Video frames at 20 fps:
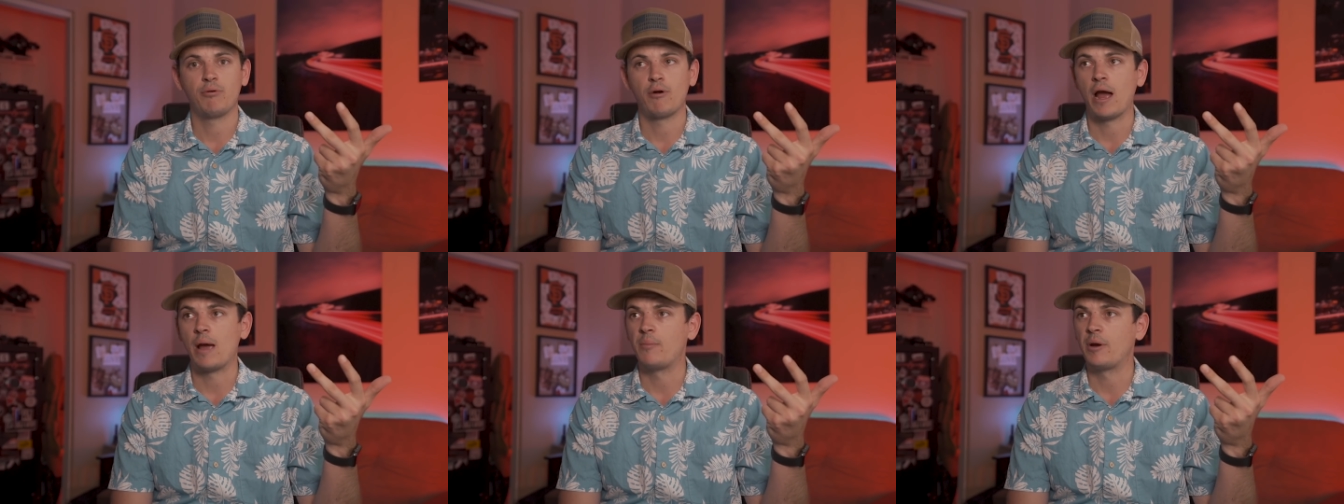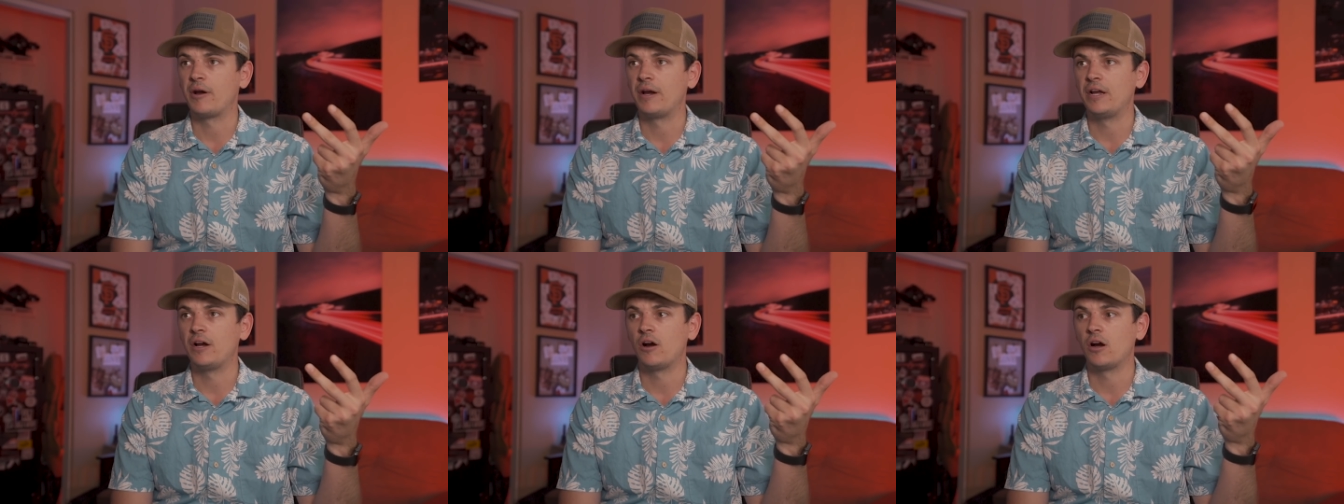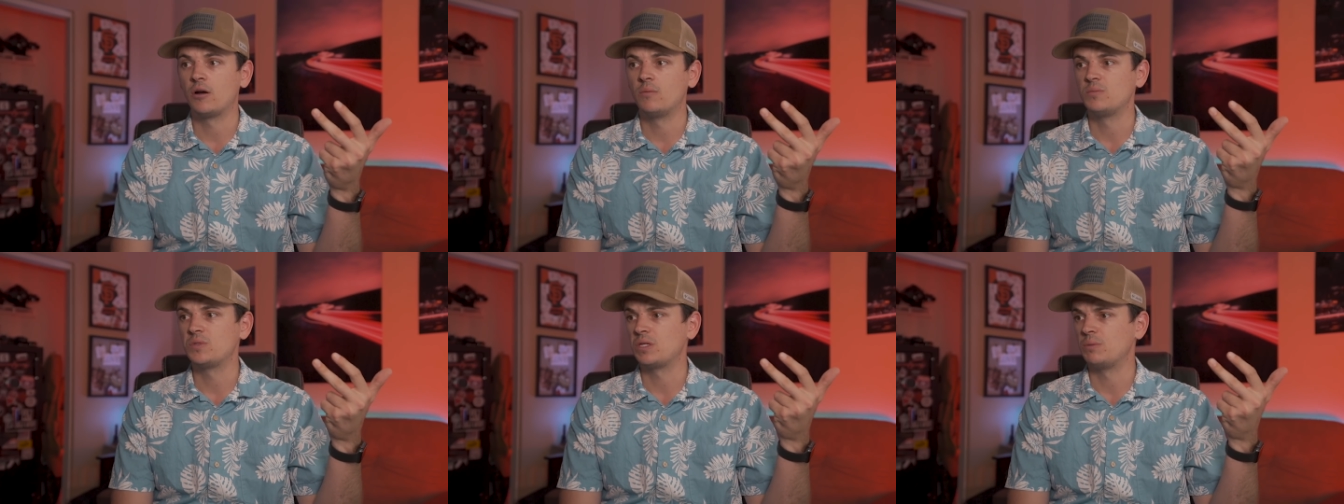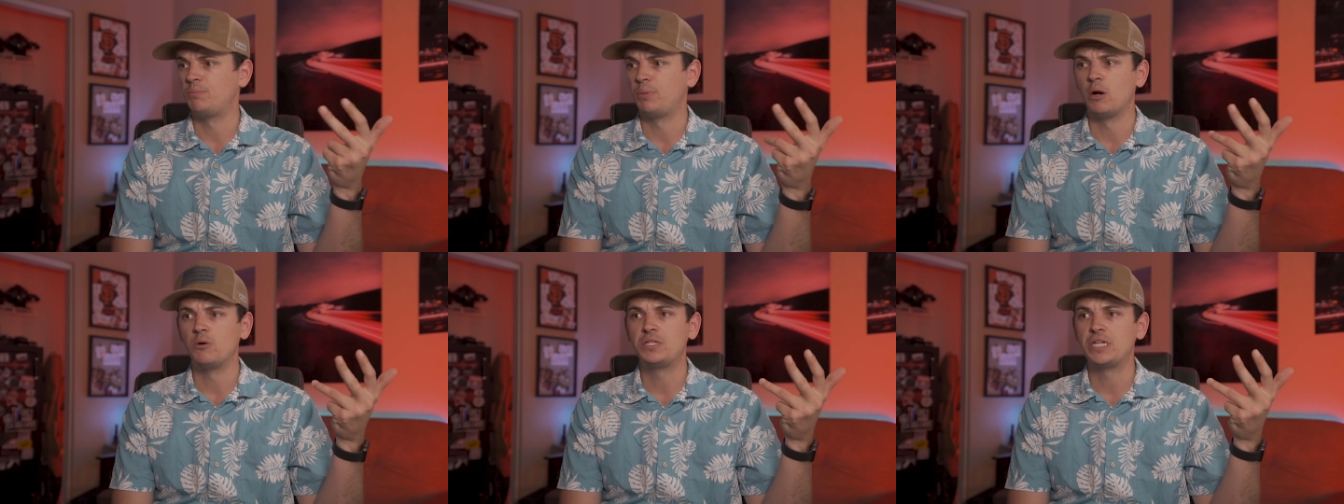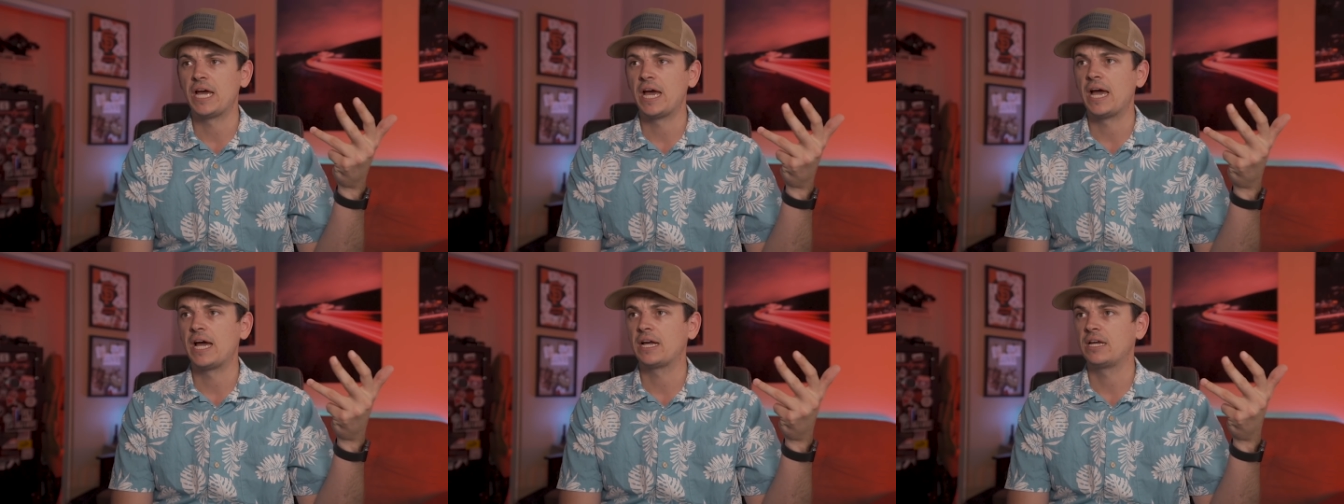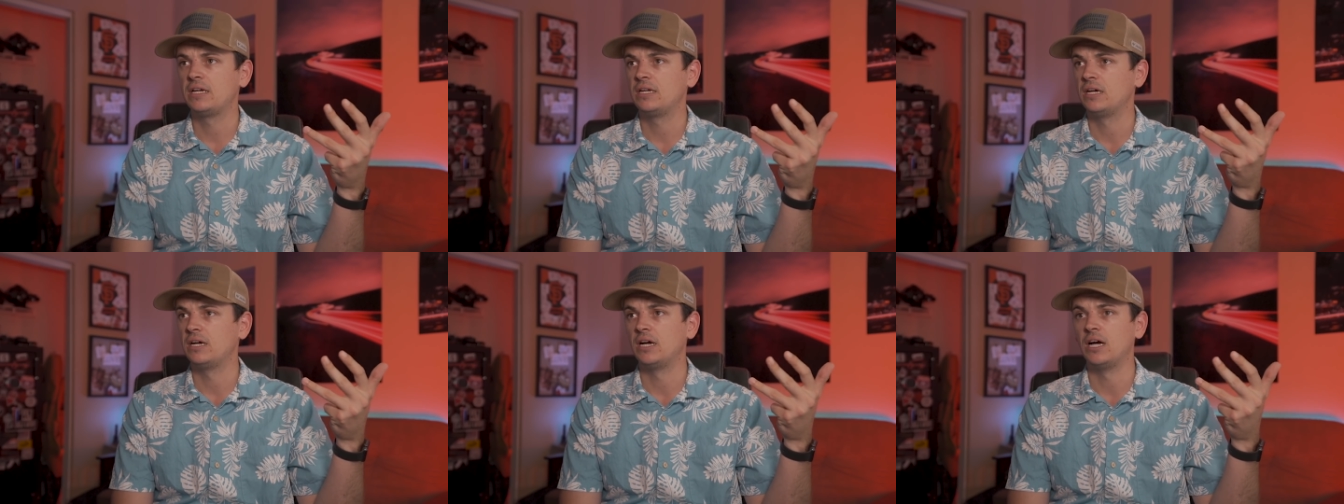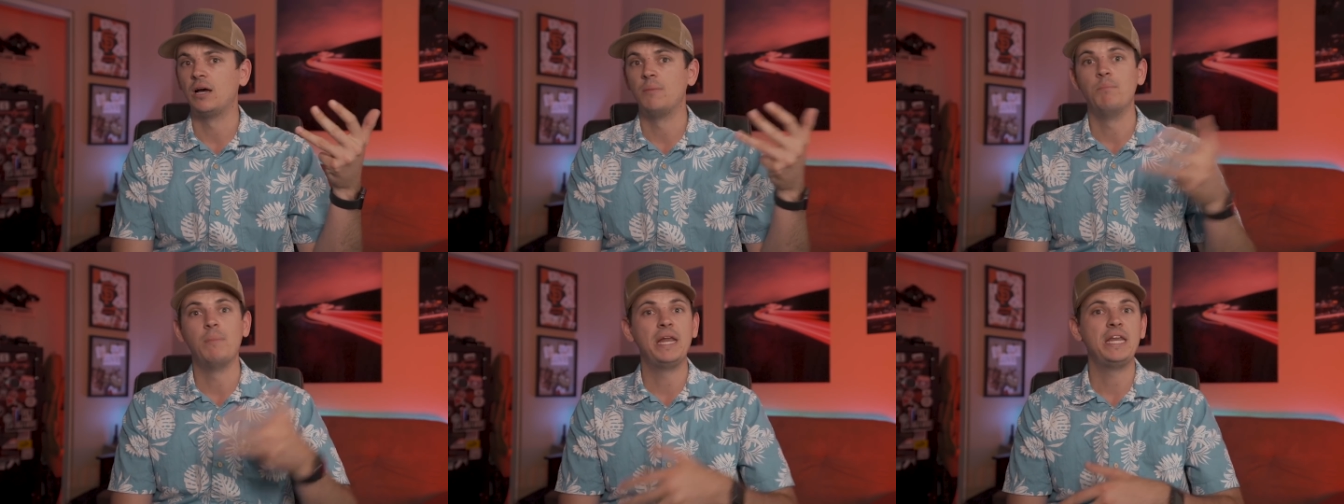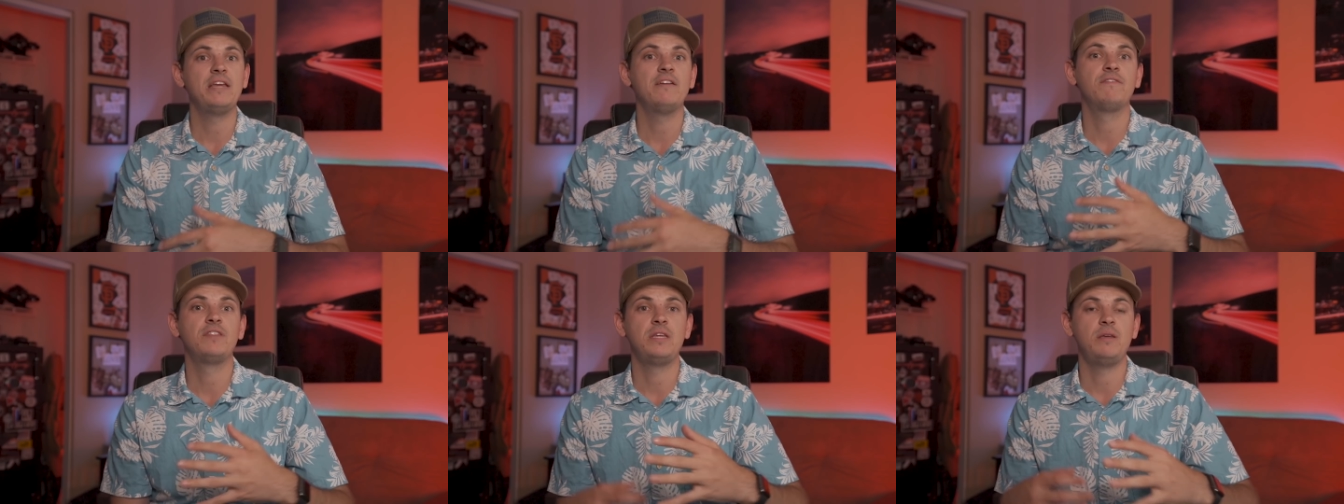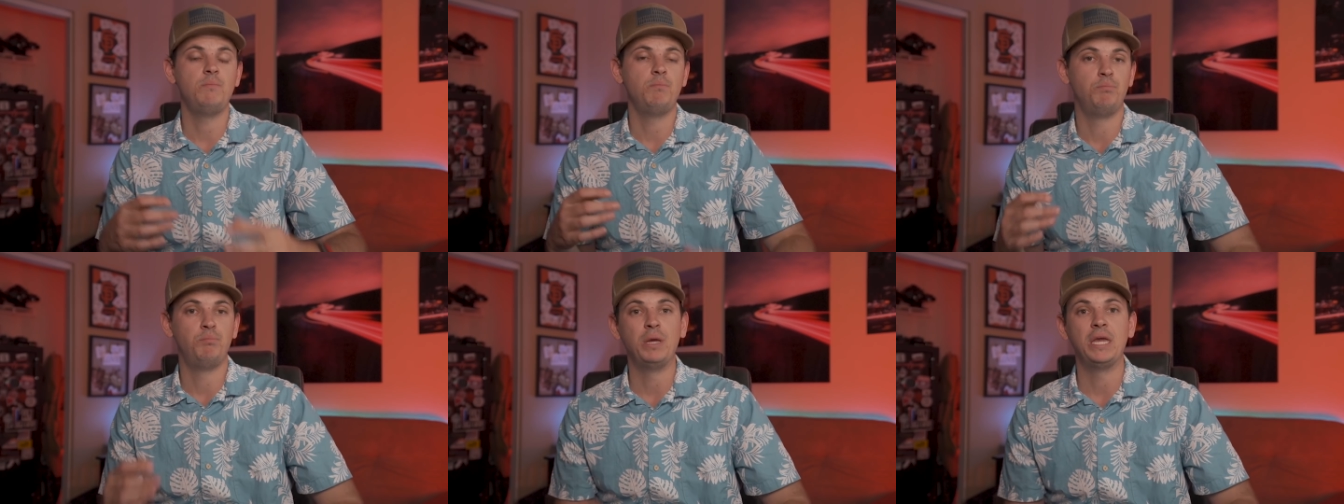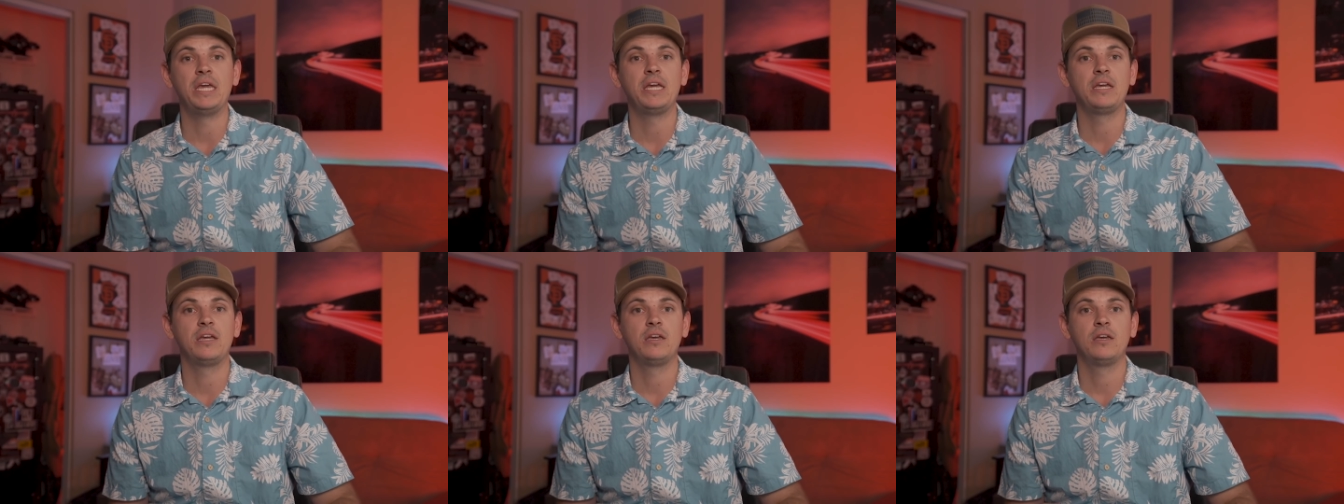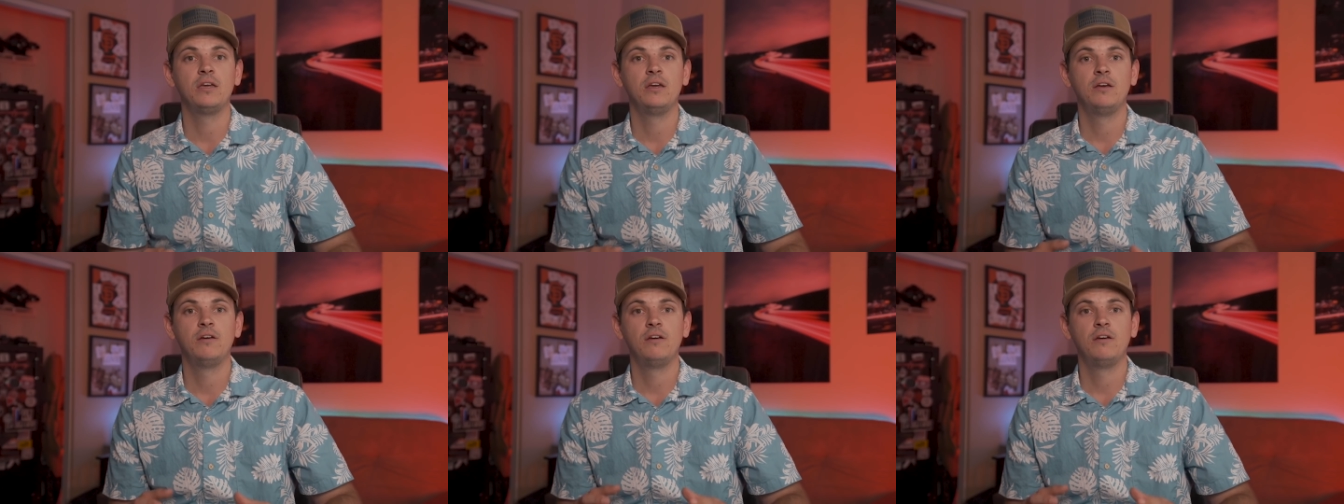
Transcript: Primary Arms, Botach, uh, many of the big